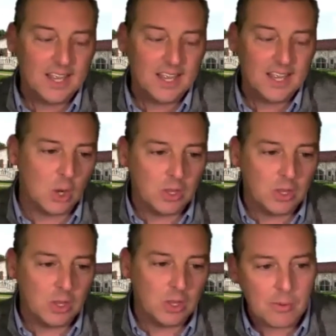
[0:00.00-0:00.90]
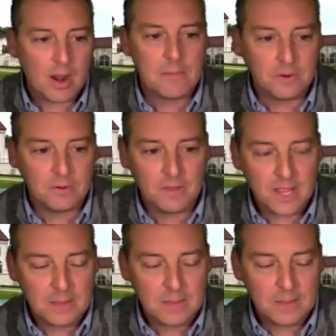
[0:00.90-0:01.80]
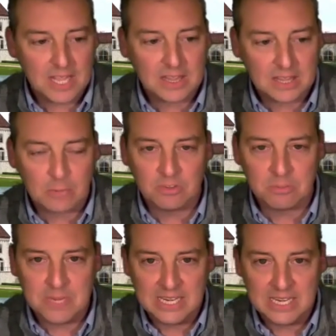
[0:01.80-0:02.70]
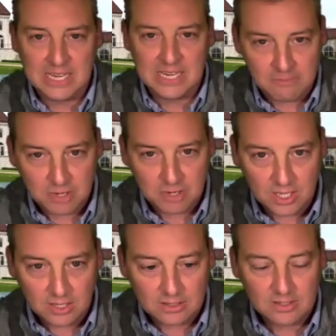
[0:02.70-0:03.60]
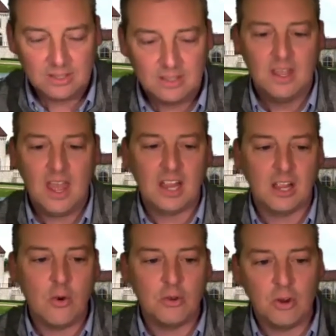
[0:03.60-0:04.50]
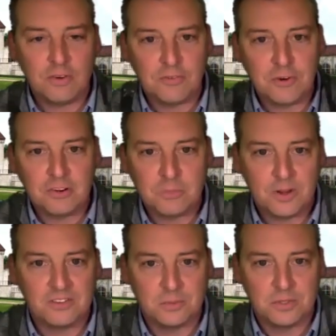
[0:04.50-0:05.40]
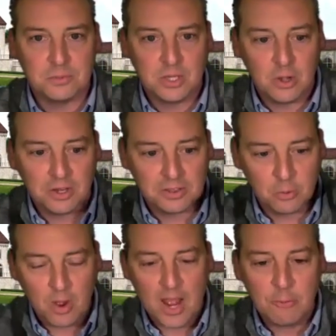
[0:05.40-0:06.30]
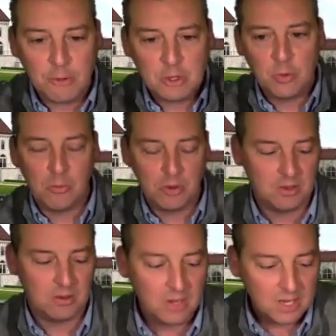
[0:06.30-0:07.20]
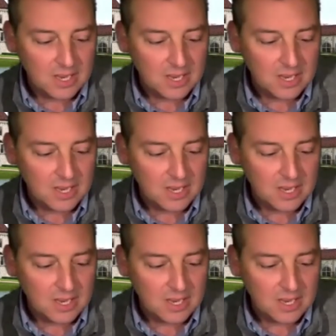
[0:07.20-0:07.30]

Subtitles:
And the only way we were able to get there was meeting every week and going over first principles. We called it the why we do what we do.